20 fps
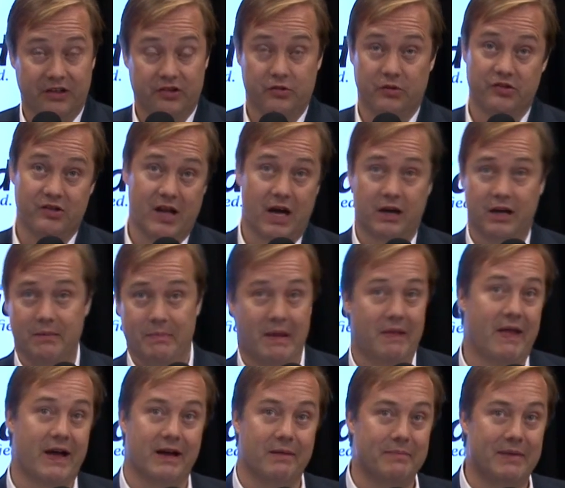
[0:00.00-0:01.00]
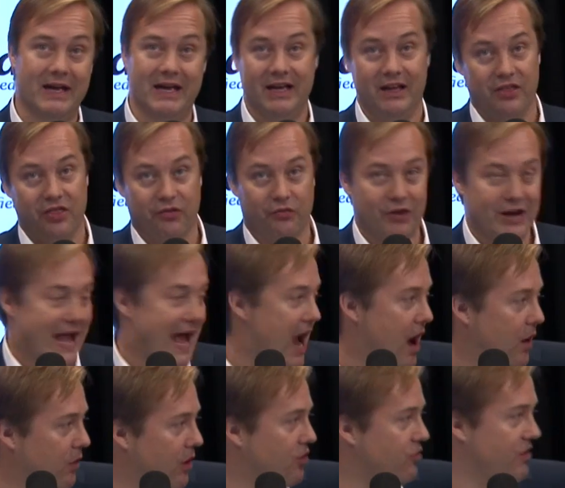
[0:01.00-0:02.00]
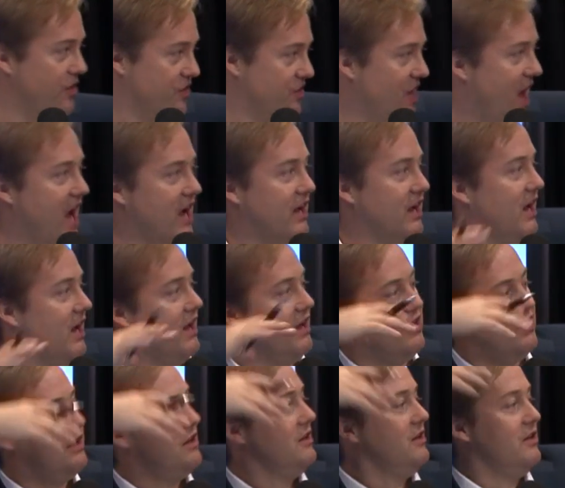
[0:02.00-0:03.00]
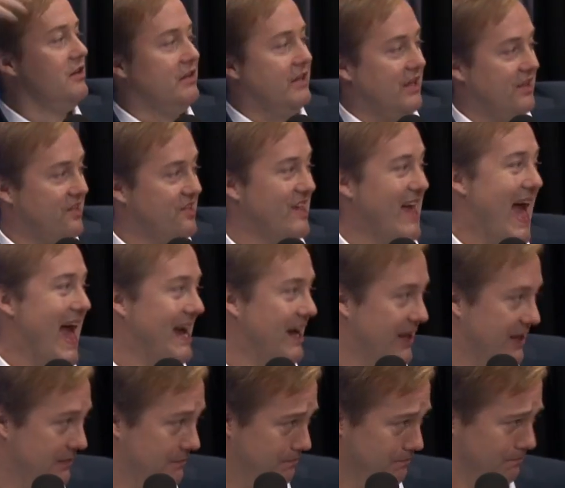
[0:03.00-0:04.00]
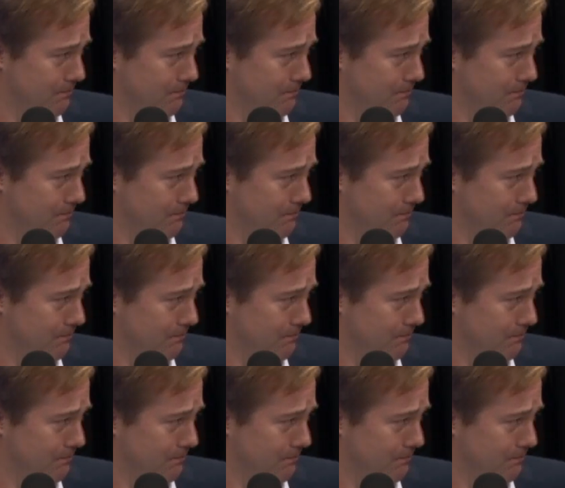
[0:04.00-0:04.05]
So it's not going to be like a big three hour Chris Sacca insanity